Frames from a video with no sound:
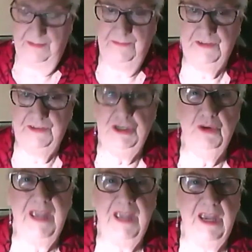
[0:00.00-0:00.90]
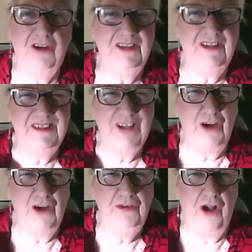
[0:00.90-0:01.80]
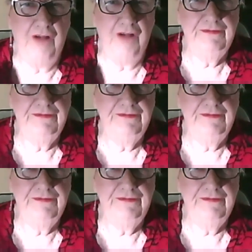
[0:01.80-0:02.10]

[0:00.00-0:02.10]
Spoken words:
Do you hear? Is the tone off?